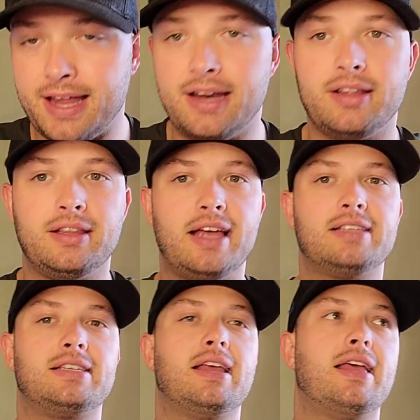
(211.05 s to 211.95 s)
And
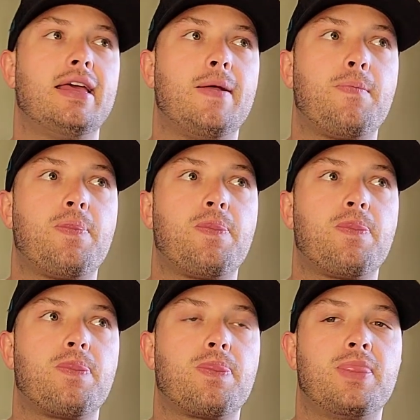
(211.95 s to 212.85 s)
unless
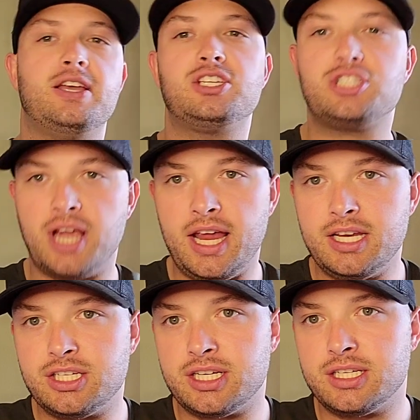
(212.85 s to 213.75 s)
this
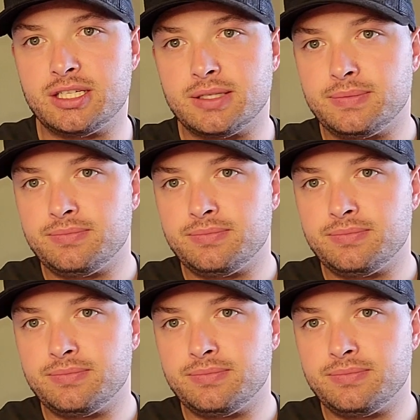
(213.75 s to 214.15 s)
changes,